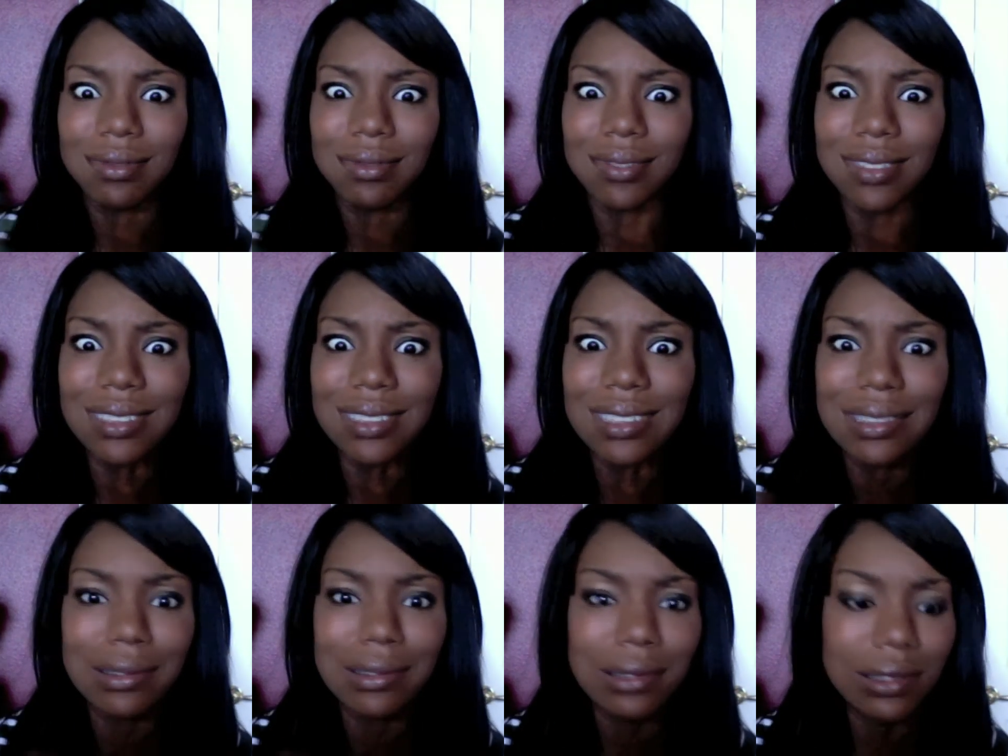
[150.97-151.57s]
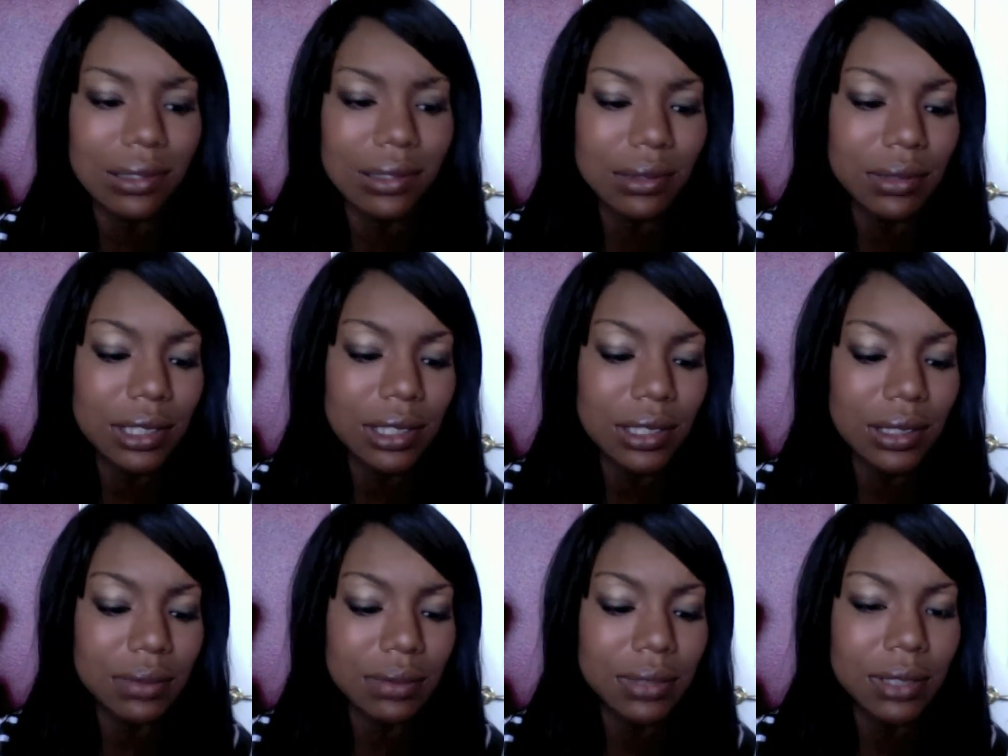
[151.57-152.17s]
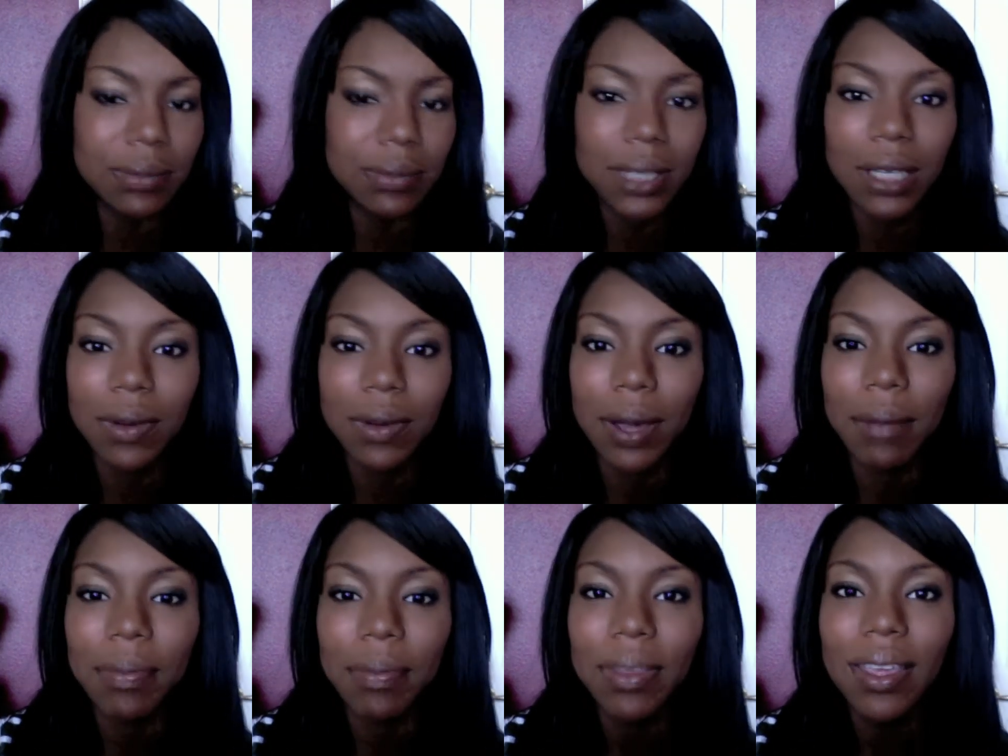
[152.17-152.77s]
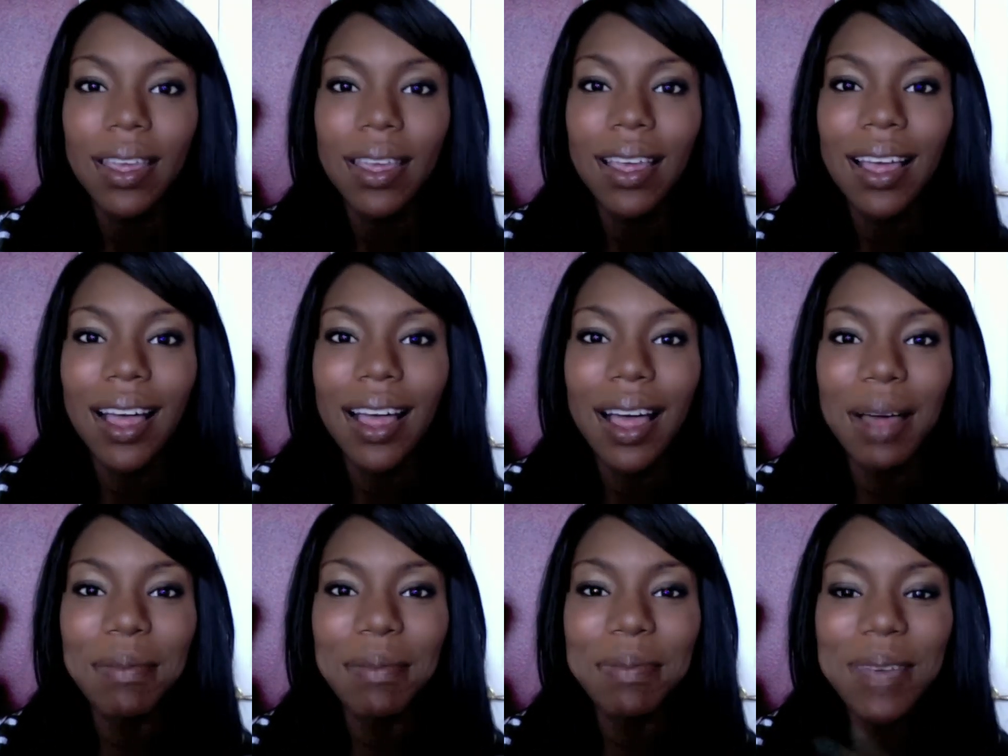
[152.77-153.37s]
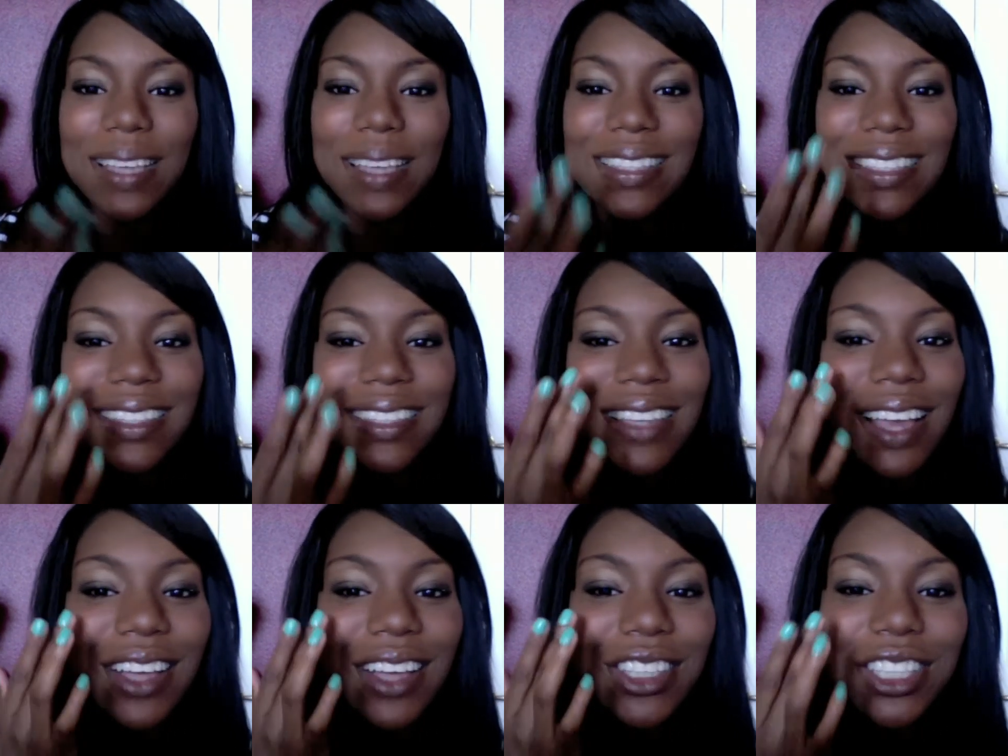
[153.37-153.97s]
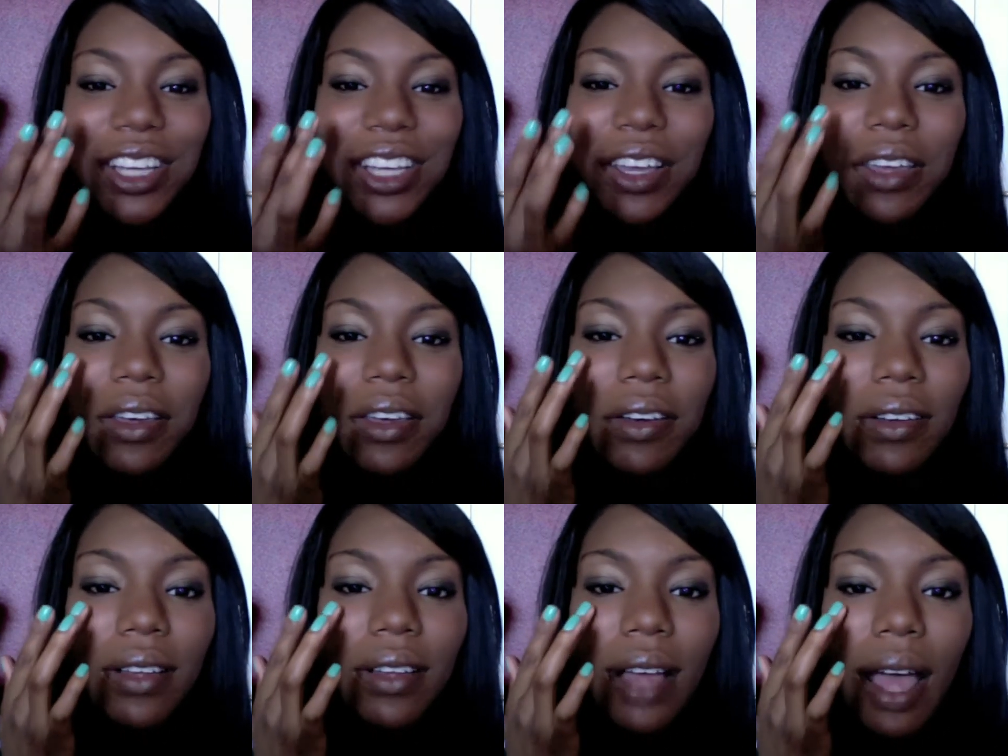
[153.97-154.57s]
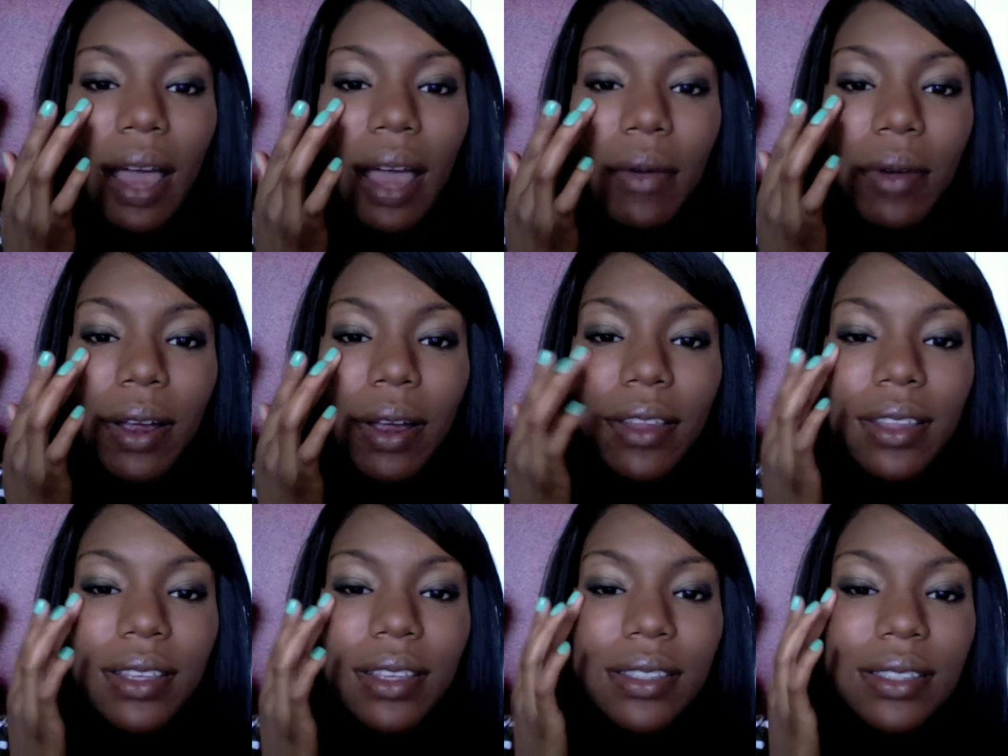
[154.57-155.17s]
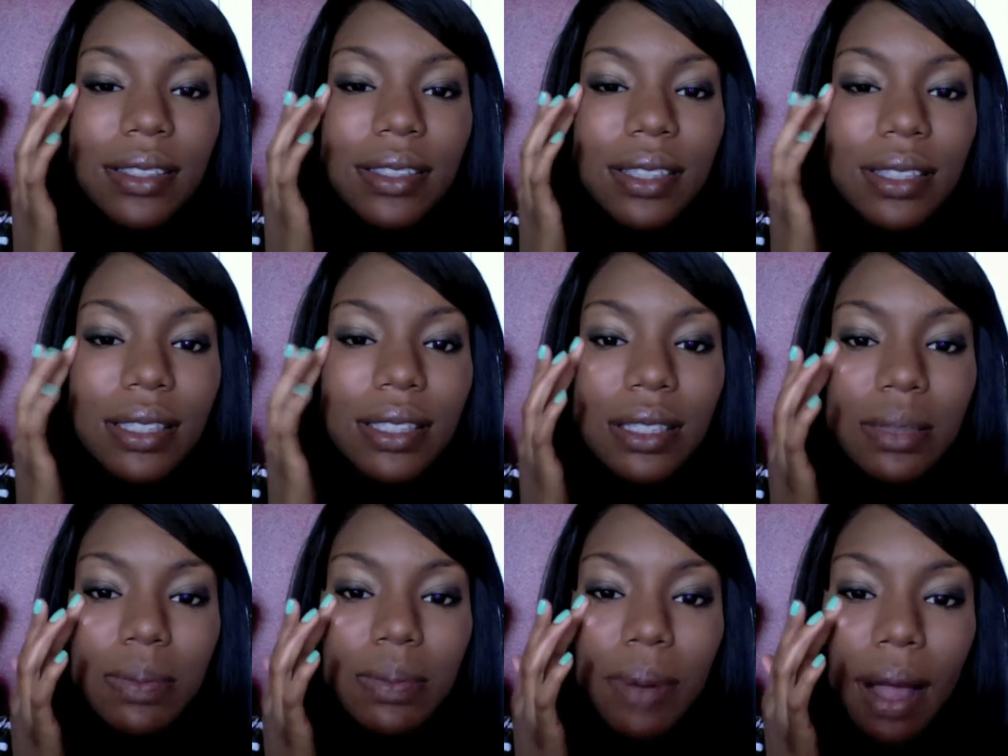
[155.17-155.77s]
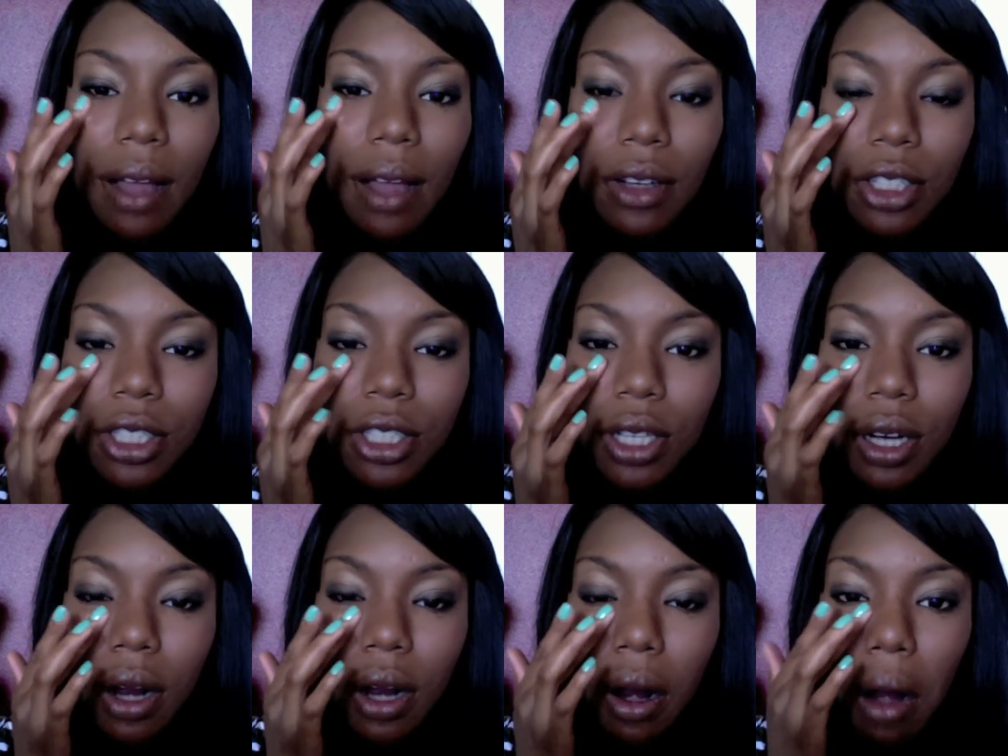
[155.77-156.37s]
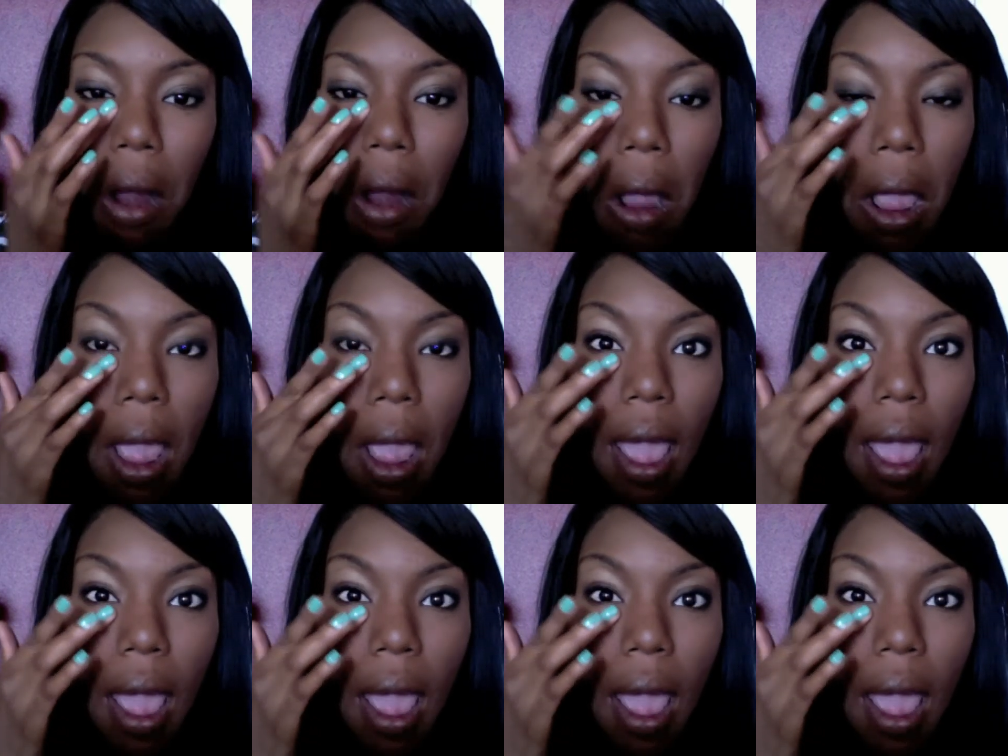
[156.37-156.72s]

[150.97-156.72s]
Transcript: I don't know what I'm talking about, but anyway, um, basically I'll show you. I wear this. This is brown sugar.